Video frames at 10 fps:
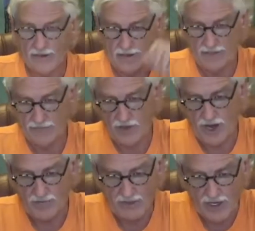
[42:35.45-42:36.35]
If you're
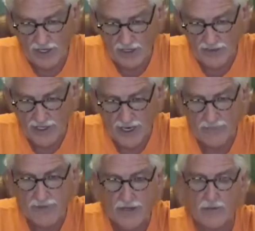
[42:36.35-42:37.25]
having a hard
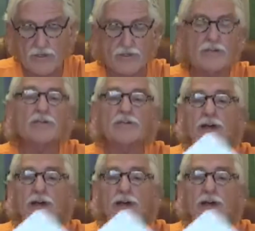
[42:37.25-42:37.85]
time there, we'll look at